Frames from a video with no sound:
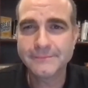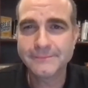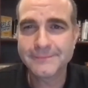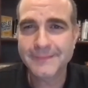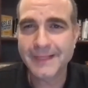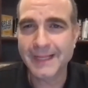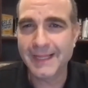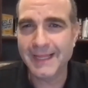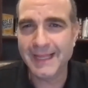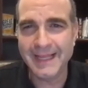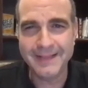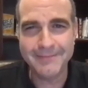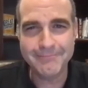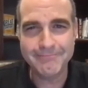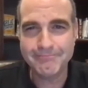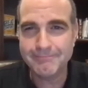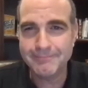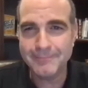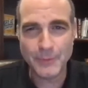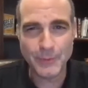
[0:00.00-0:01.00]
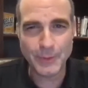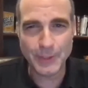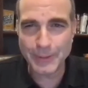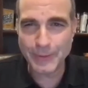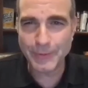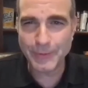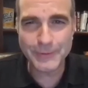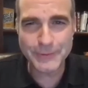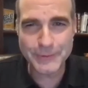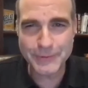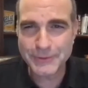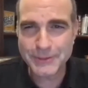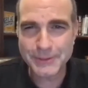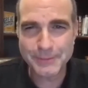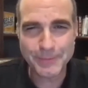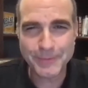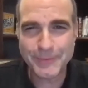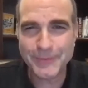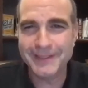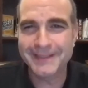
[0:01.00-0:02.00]
You want to know the two
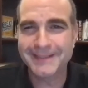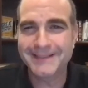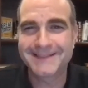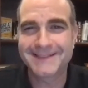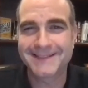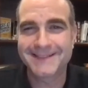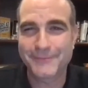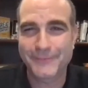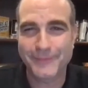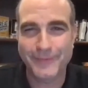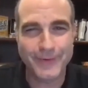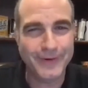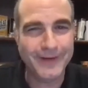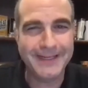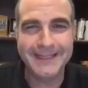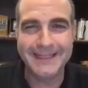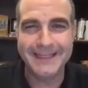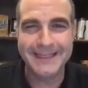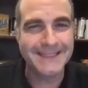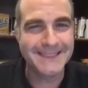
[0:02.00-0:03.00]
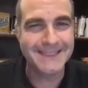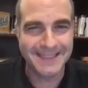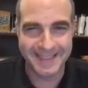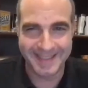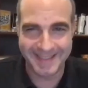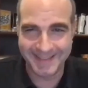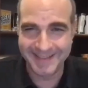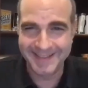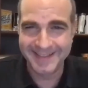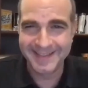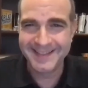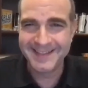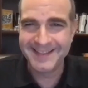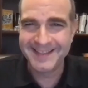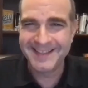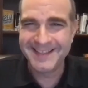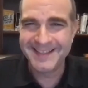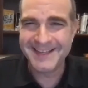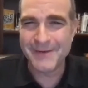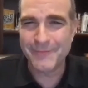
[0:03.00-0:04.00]
simple things? It's very easy.
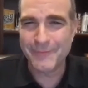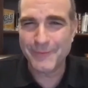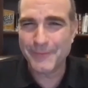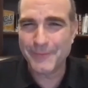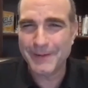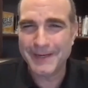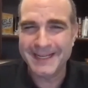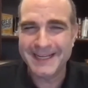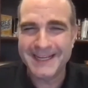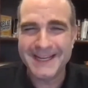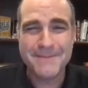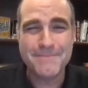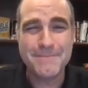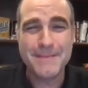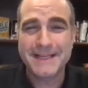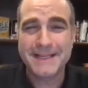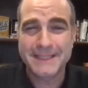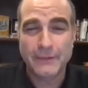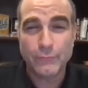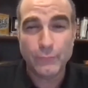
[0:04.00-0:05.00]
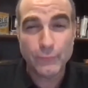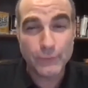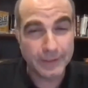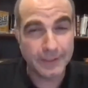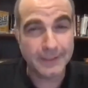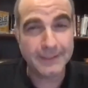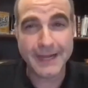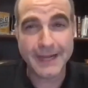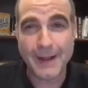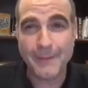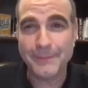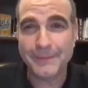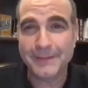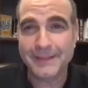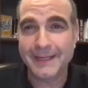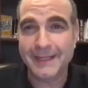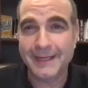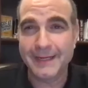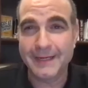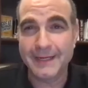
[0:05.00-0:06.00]
And everybody makes it really
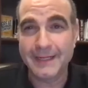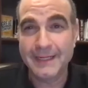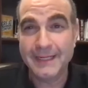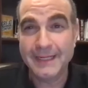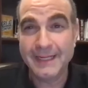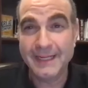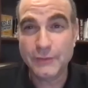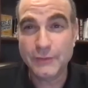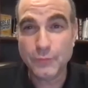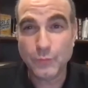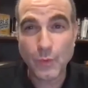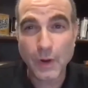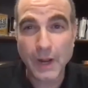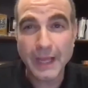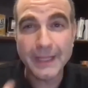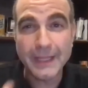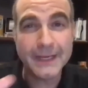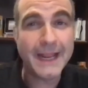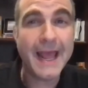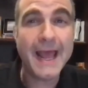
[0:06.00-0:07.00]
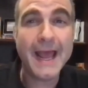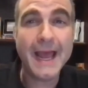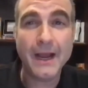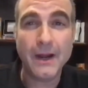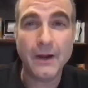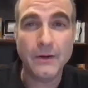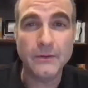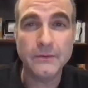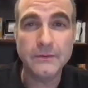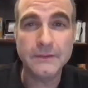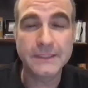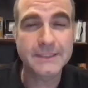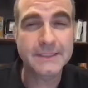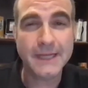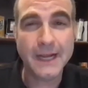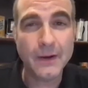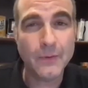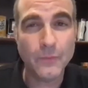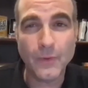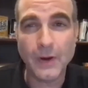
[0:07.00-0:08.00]
complicated. It's what and how. It's
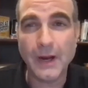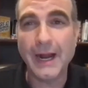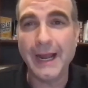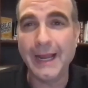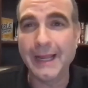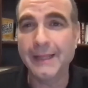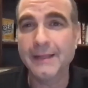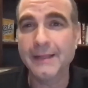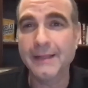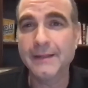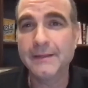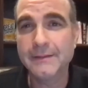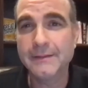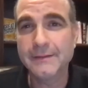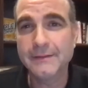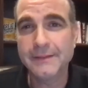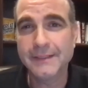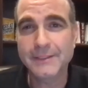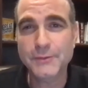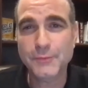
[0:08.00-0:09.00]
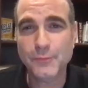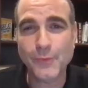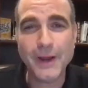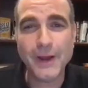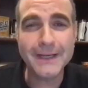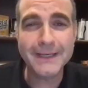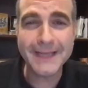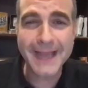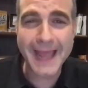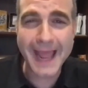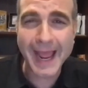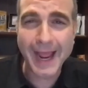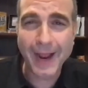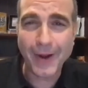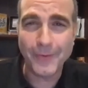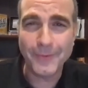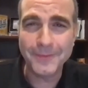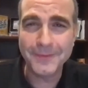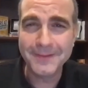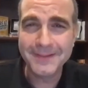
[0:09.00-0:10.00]
not why. It's what and
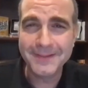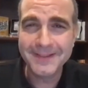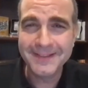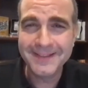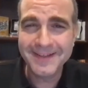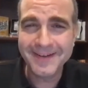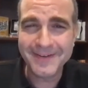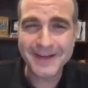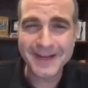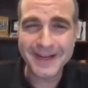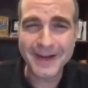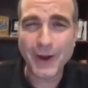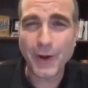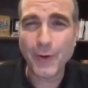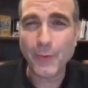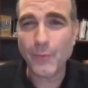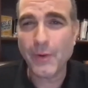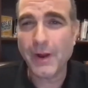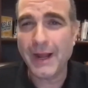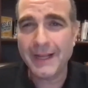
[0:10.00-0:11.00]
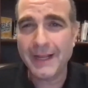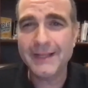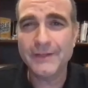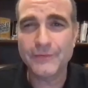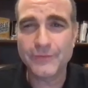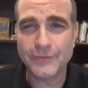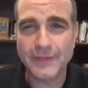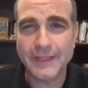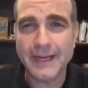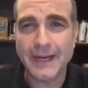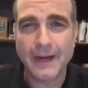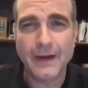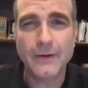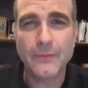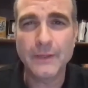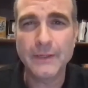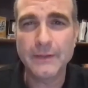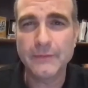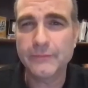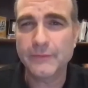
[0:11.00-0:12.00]
how. Okay, our why is there.
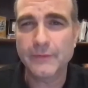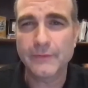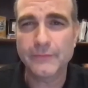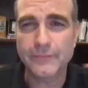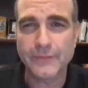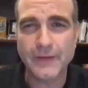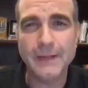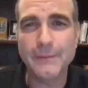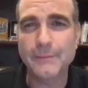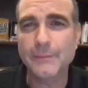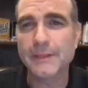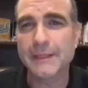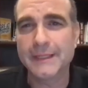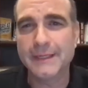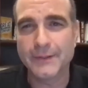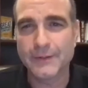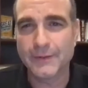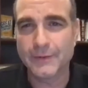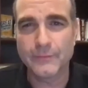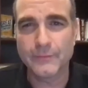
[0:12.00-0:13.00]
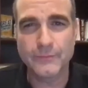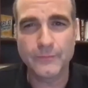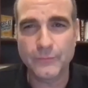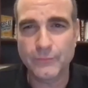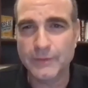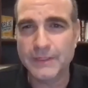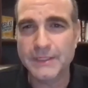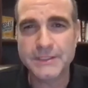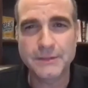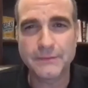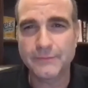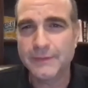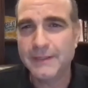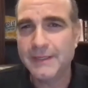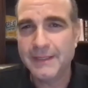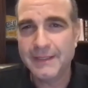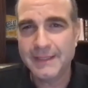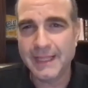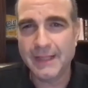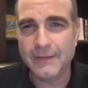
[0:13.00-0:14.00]
We for family or reason
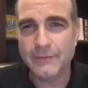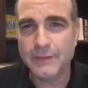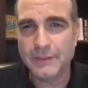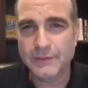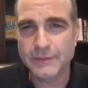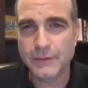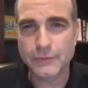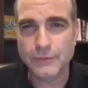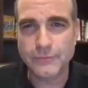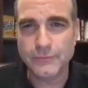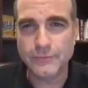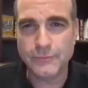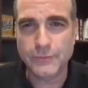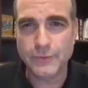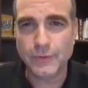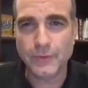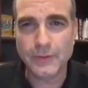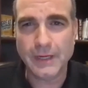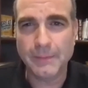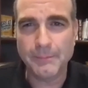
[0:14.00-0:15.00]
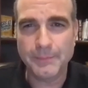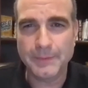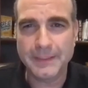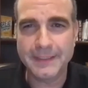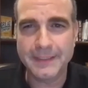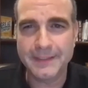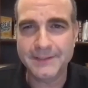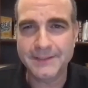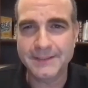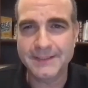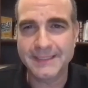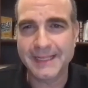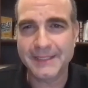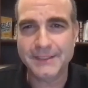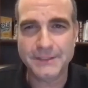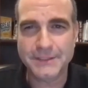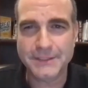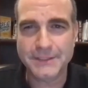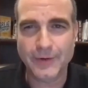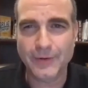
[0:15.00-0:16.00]
that it's a drill company isn't
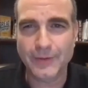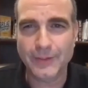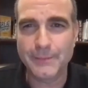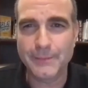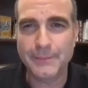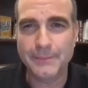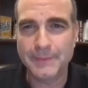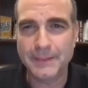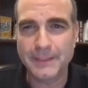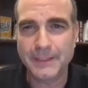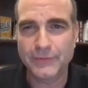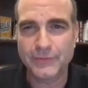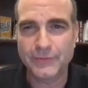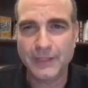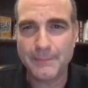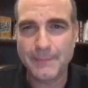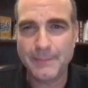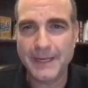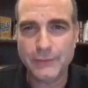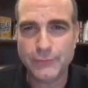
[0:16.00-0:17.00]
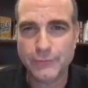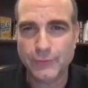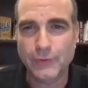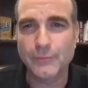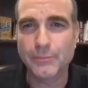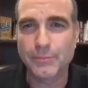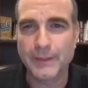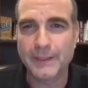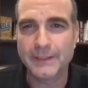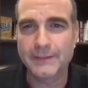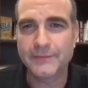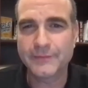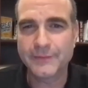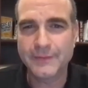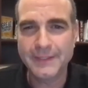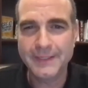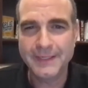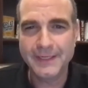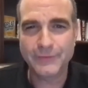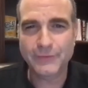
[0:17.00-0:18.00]
necessarily because they make drill bits,
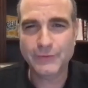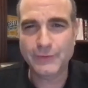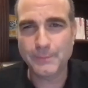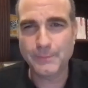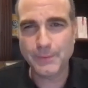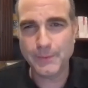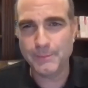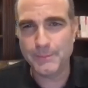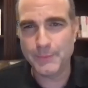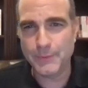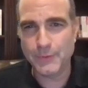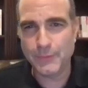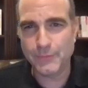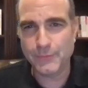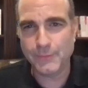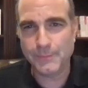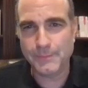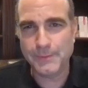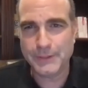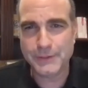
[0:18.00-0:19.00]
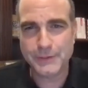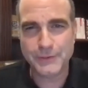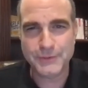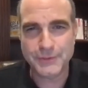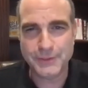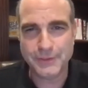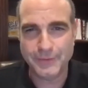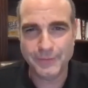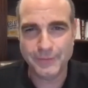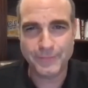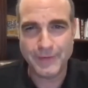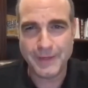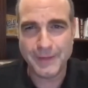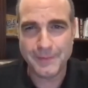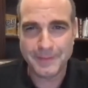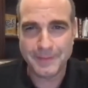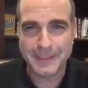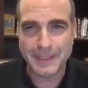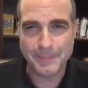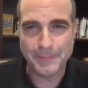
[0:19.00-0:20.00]
is to put beautiful pictures of their
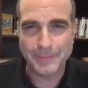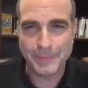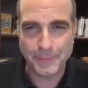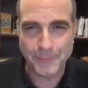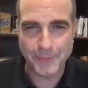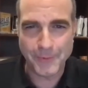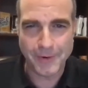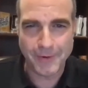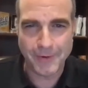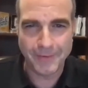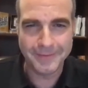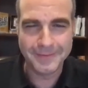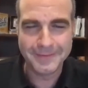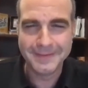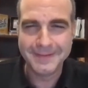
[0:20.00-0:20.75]
family up on the wall.